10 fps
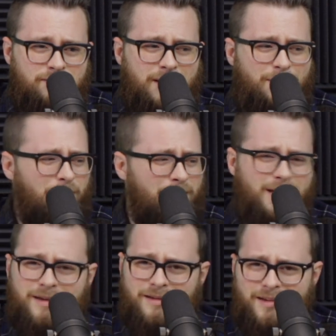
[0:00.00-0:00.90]
my
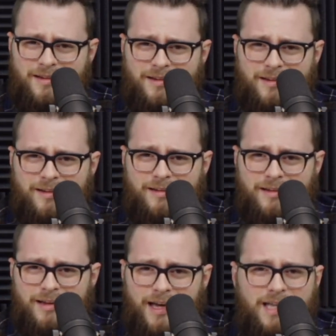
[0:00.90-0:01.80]
boy.
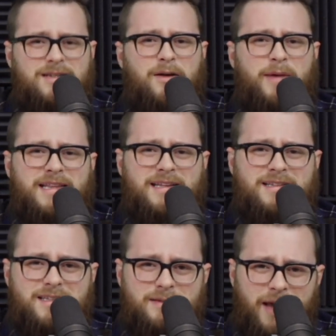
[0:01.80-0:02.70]
It's all about that
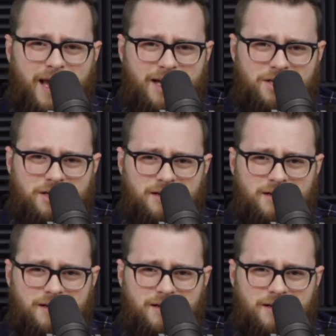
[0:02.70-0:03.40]
Smash.